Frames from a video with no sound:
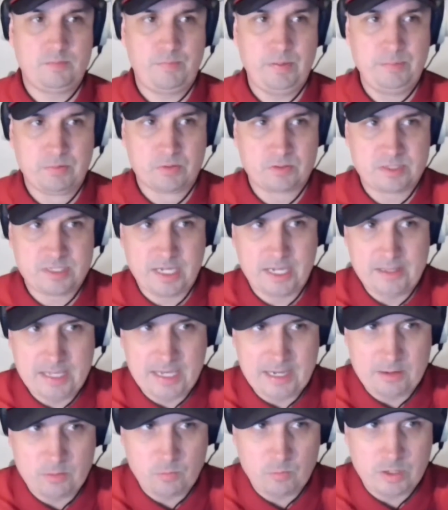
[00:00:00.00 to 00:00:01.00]
people say
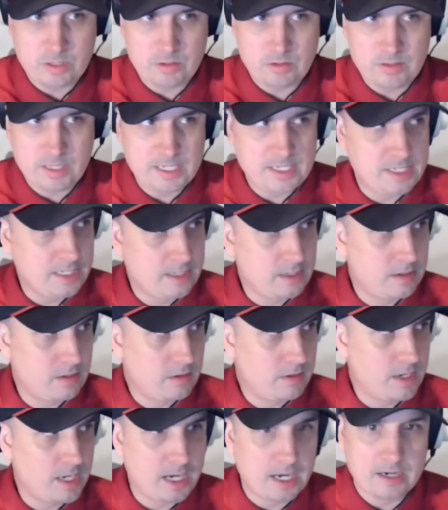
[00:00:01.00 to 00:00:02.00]
that whether they get it
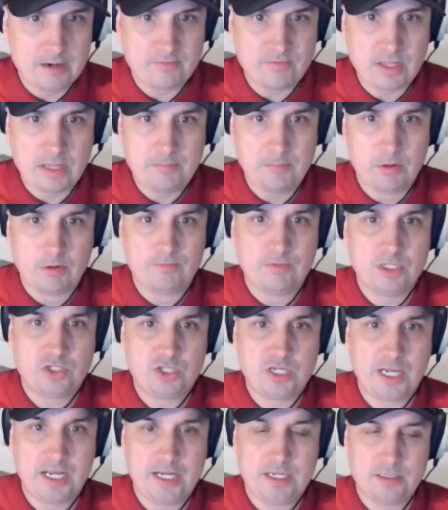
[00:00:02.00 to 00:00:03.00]
or not. If they move the
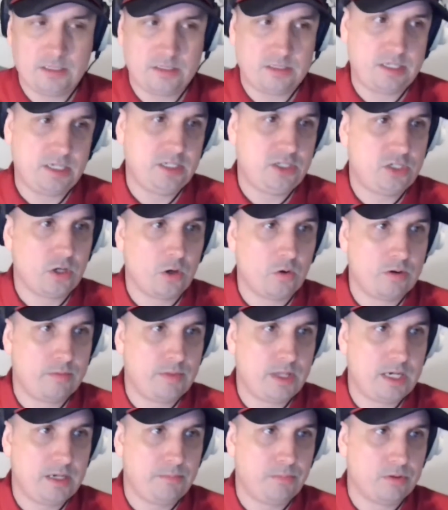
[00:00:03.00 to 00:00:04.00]
chains, it's he showed
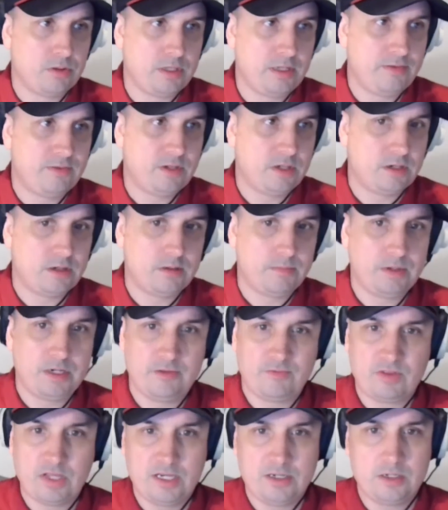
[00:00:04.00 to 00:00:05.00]
him that he believed in him, and
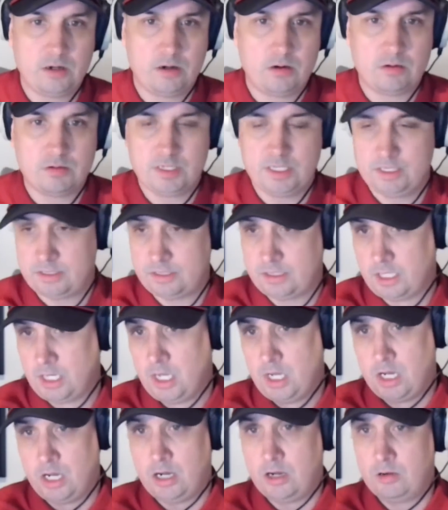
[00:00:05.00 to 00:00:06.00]
if they don't, it's
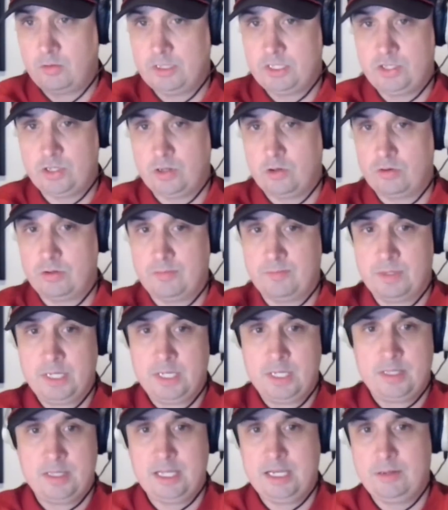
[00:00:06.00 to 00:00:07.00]
he showed him
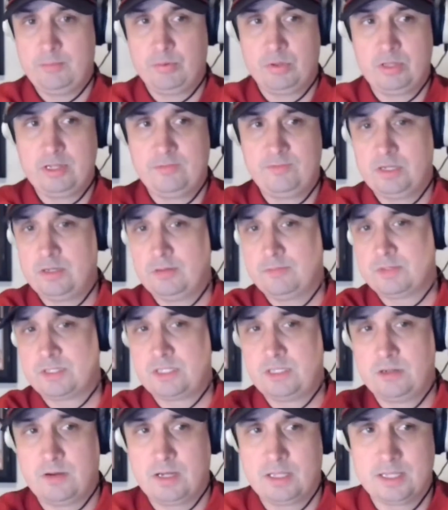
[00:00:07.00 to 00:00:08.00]
that he believed in him
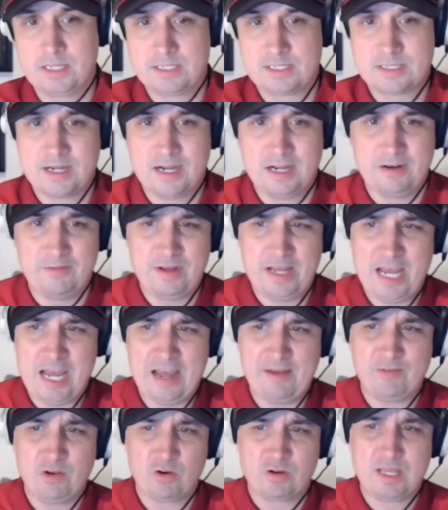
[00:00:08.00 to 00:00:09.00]
still. I think it's kind of a
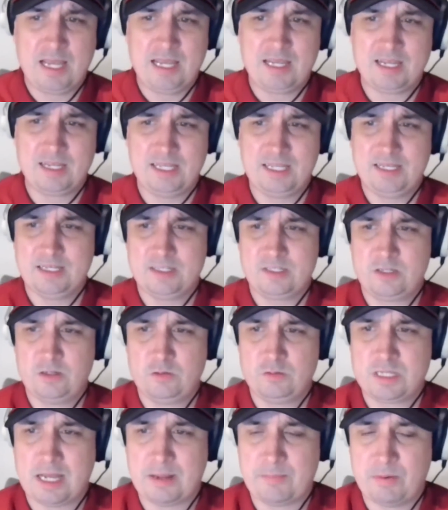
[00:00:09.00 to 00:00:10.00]
have your cake and eat it
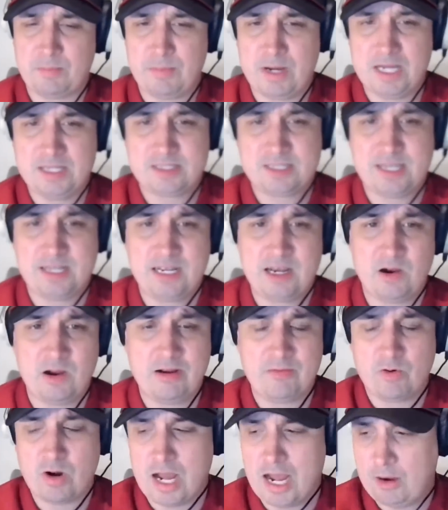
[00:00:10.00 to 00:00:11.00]
too type of mindset.
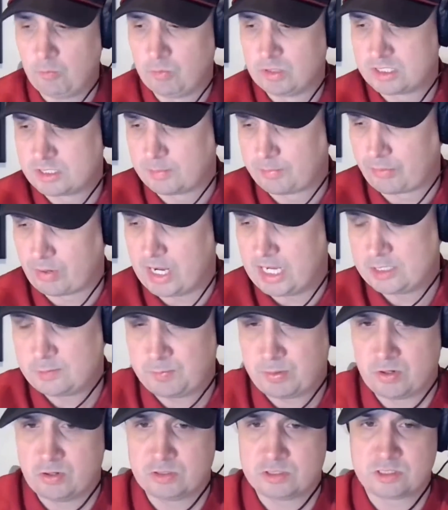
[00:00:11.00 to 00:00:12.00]
However, I was
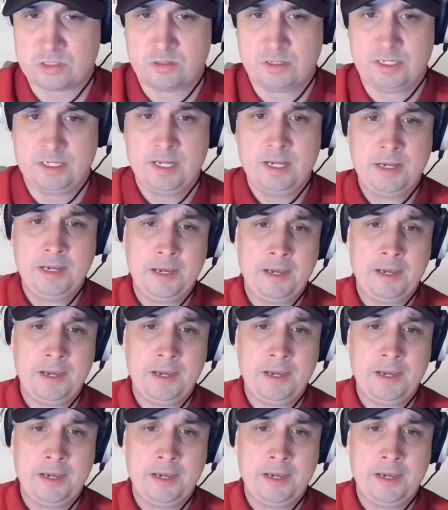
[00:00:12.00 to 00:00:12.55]
surprised personally,